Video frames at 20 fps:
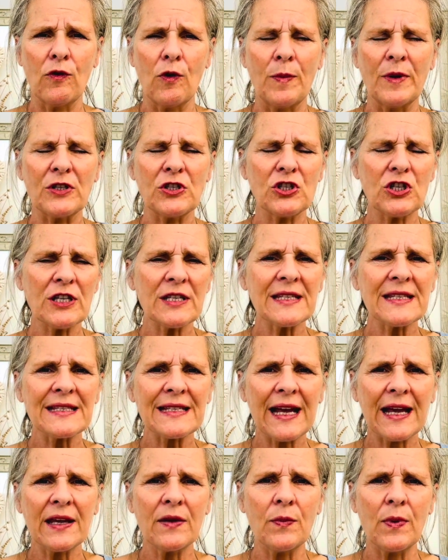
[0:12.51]
but just
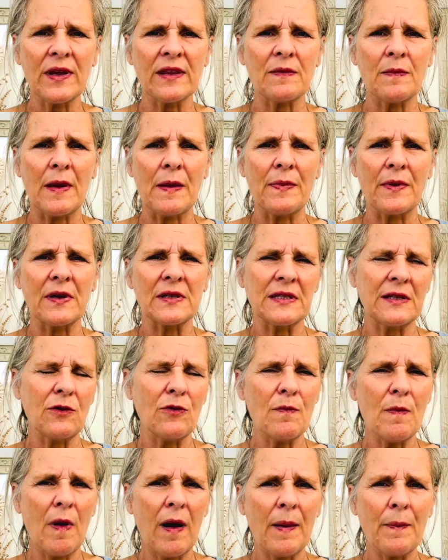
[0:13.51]
stay with me because you
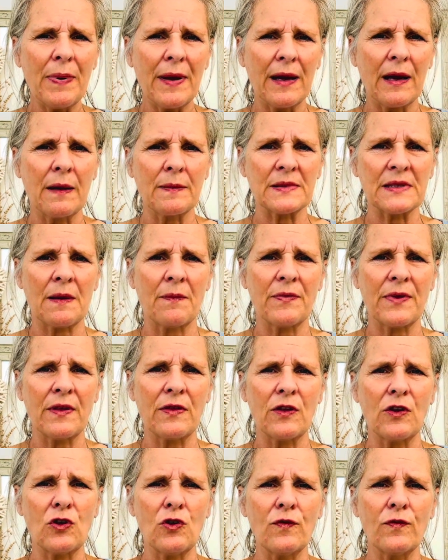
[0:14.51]
might pick up something
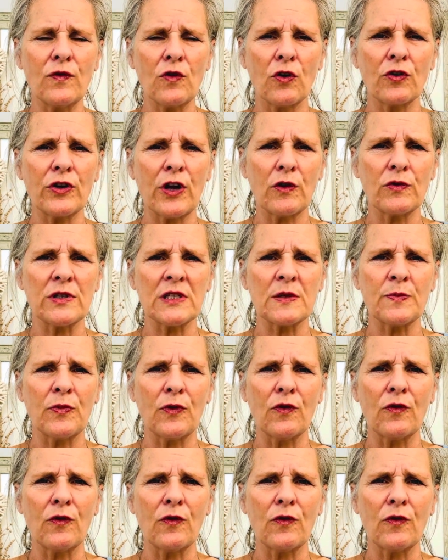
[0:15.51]
that you've not noticed